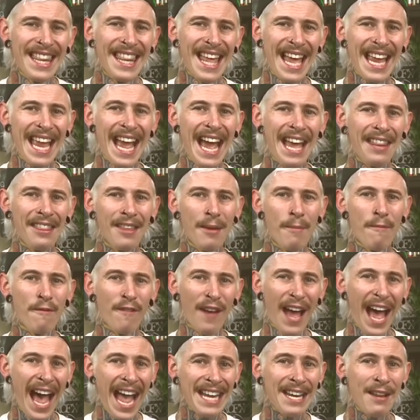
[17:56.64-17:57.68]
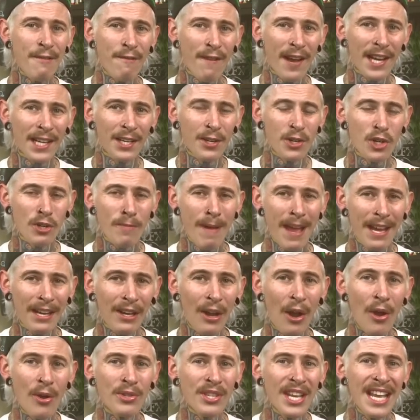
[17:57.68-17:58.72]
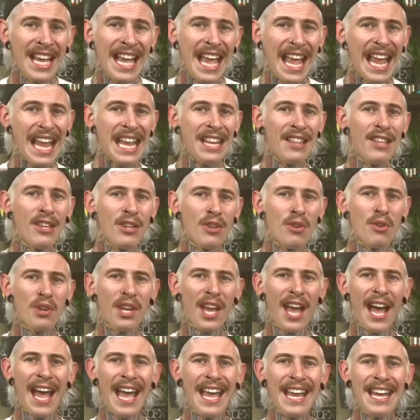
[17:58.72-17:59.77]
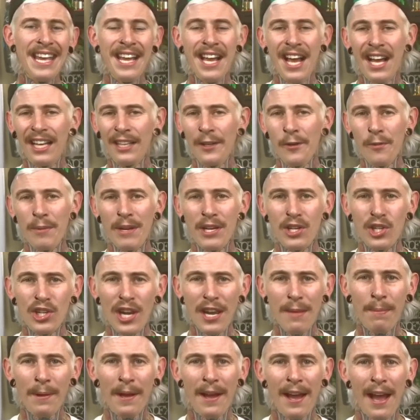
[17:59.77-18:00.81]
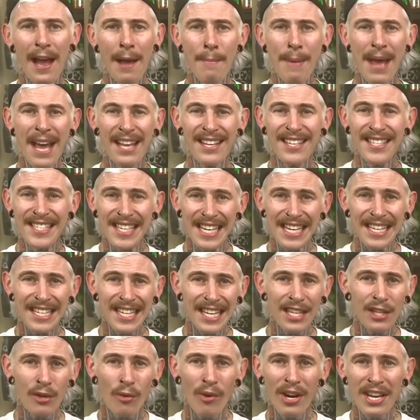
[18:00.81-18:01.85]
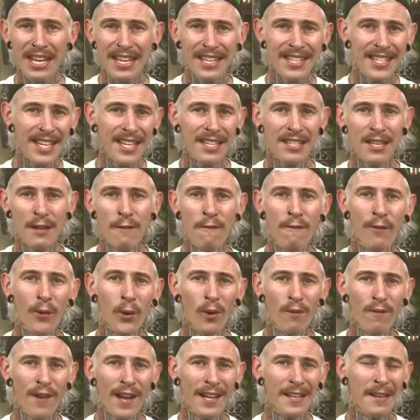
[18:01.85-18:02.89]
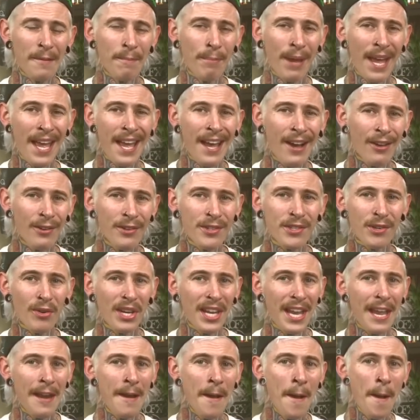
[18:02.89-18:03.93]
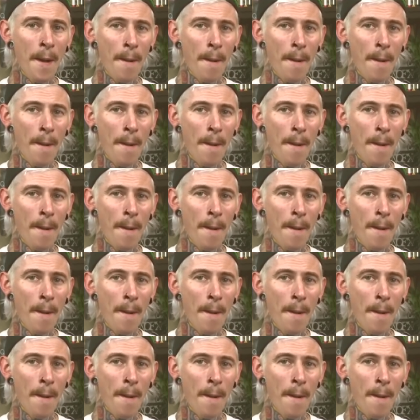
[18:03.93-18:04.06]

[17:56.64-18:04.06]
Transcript: They had them for eighty fucking schmackos. In the U K, a little bit cheaper, about sixty-three, sixty-four fucking pounds, so again,